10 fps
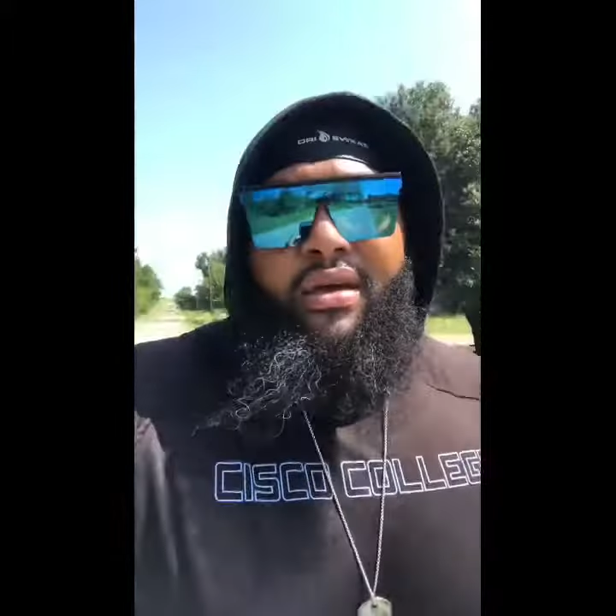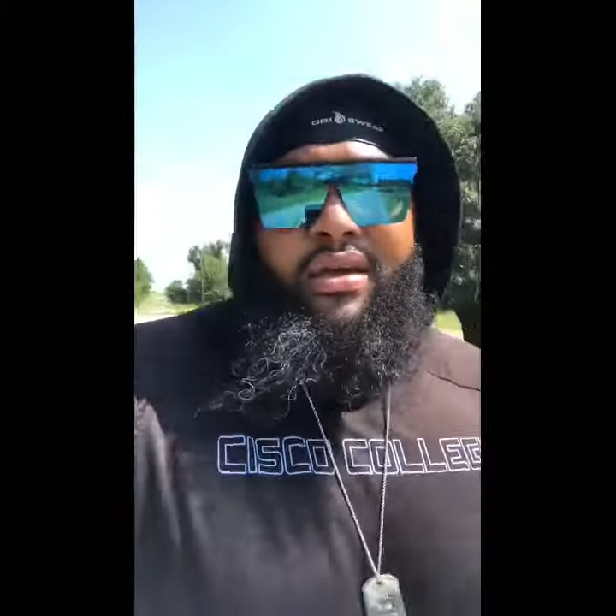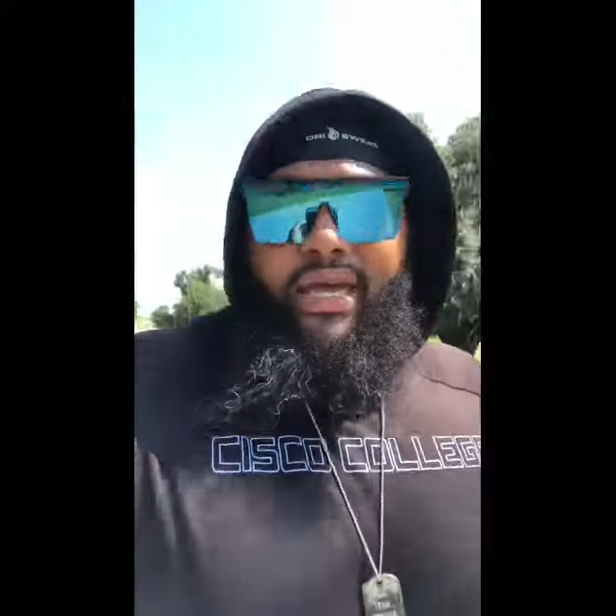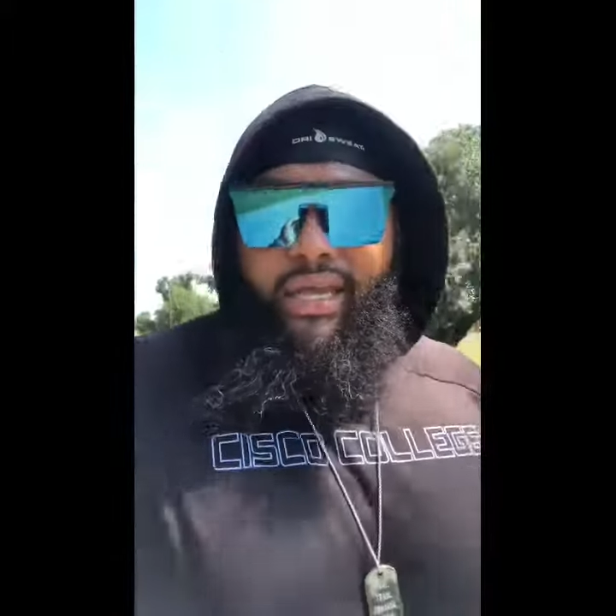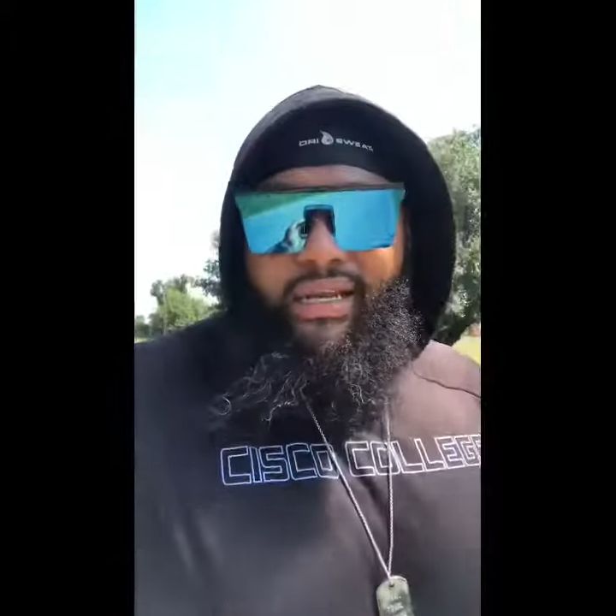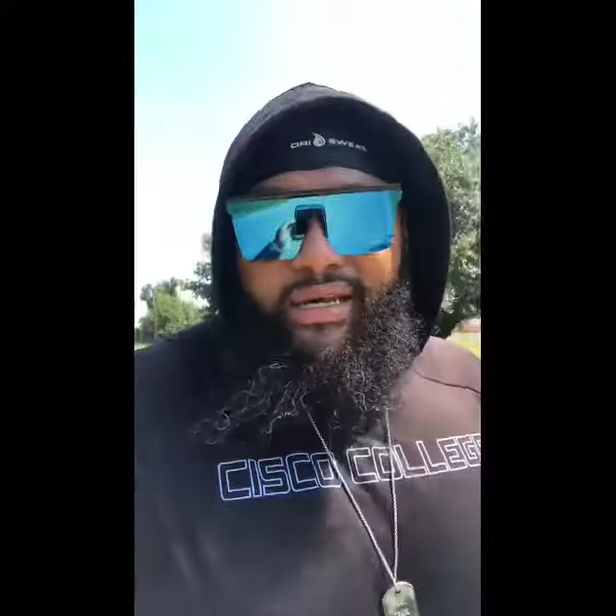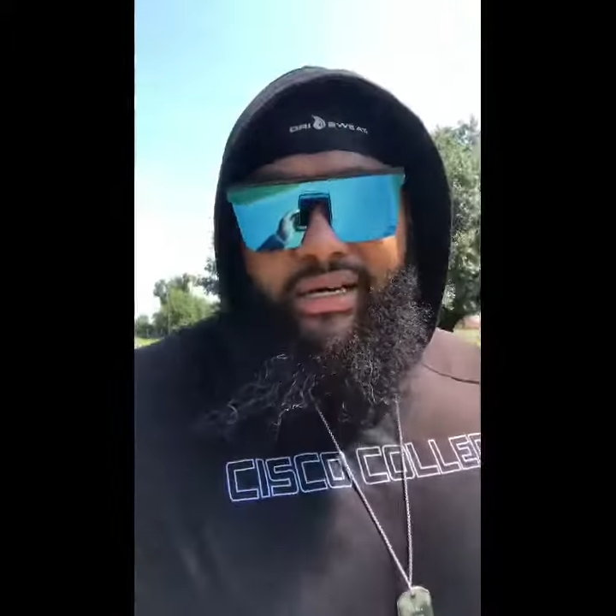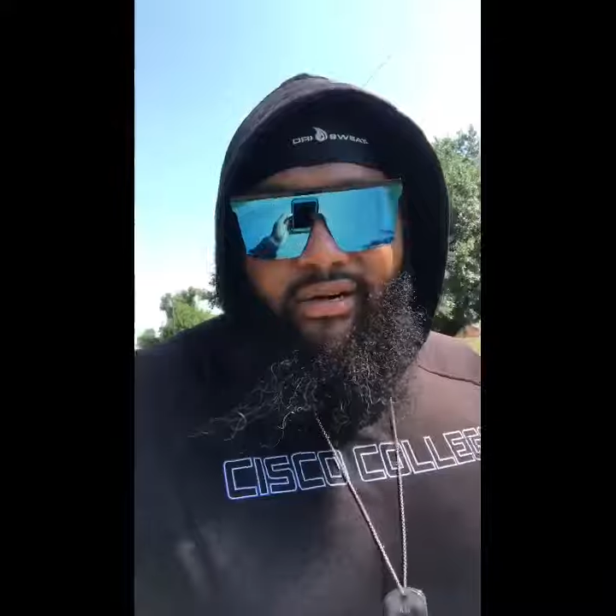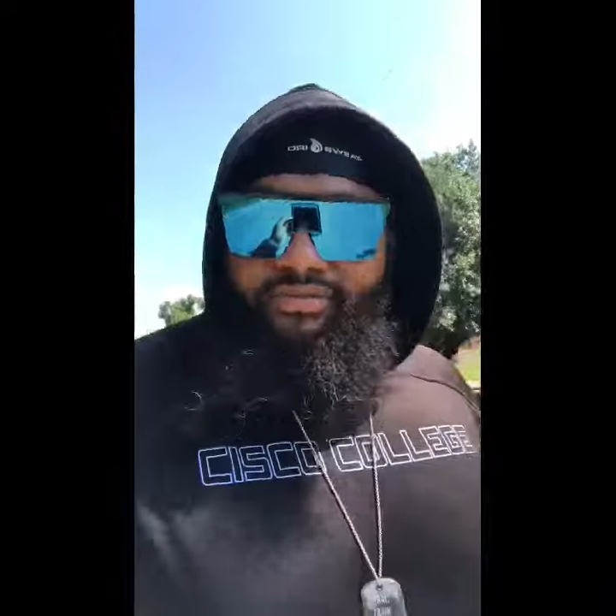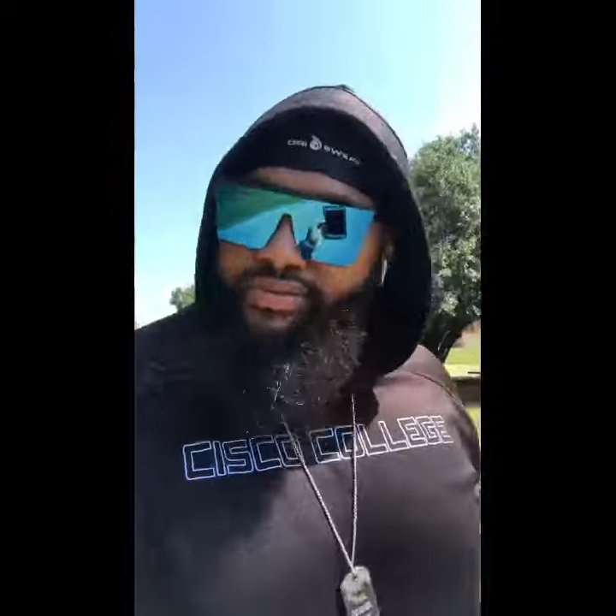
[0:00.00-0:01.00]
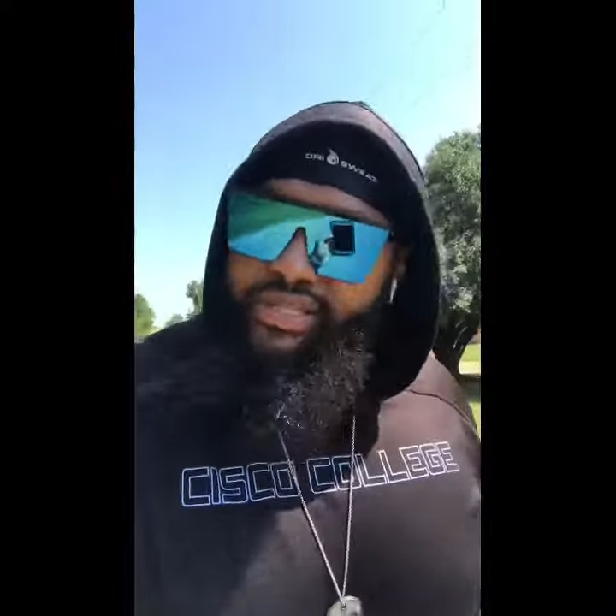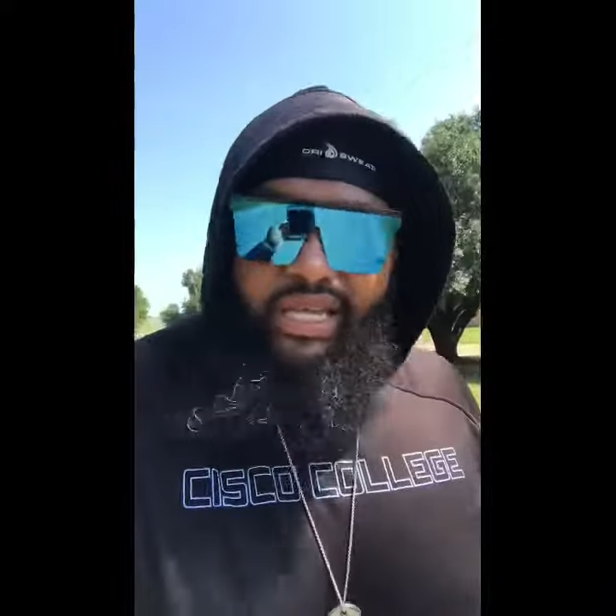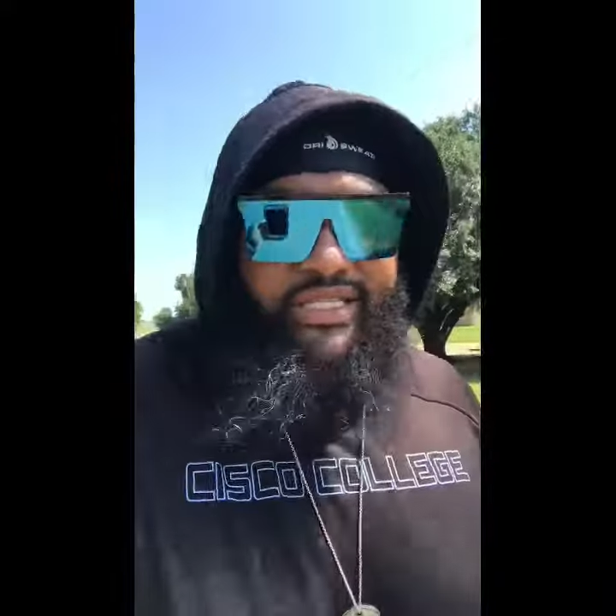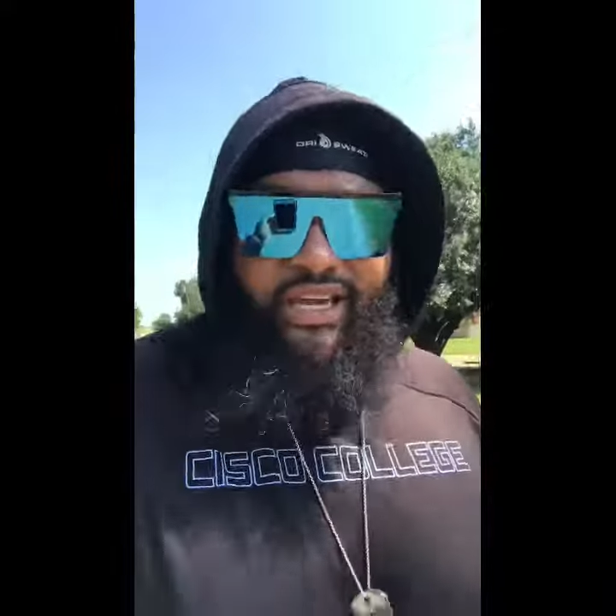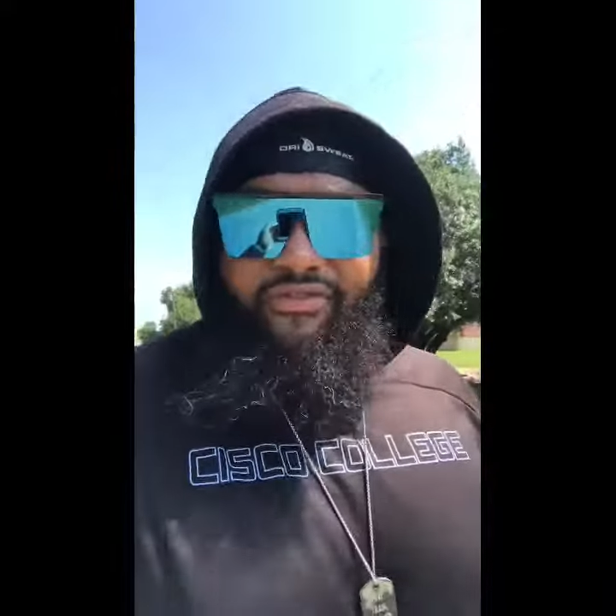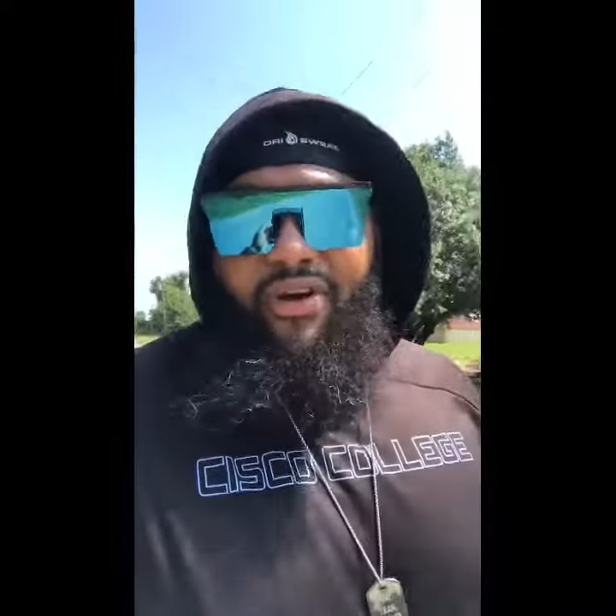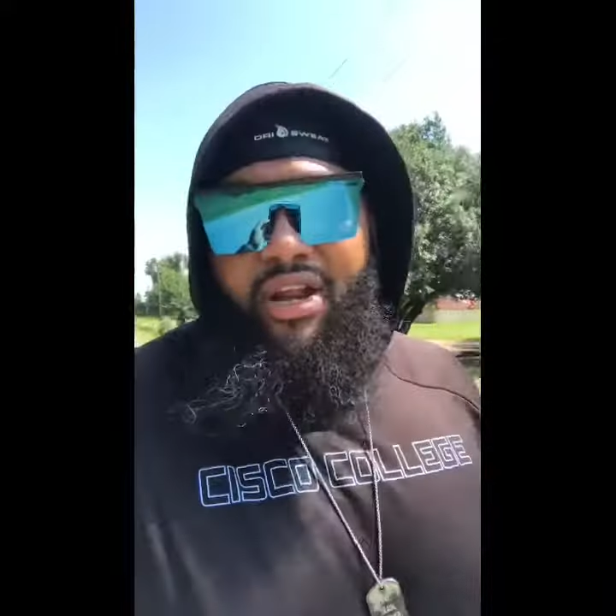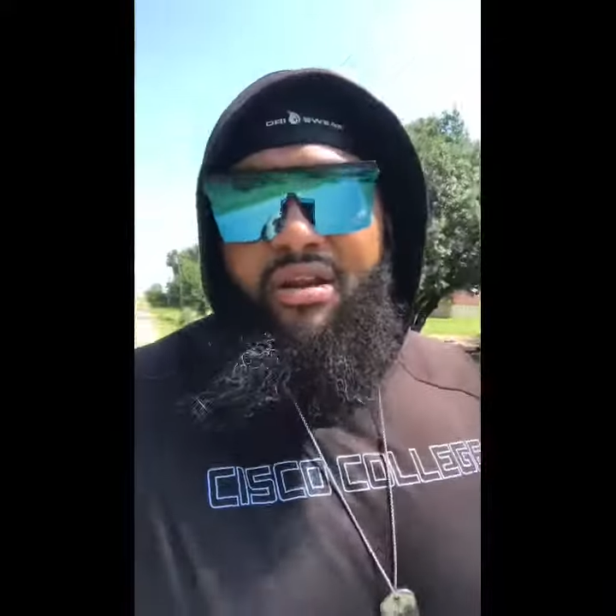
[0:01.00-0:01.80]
And TGIF Friday,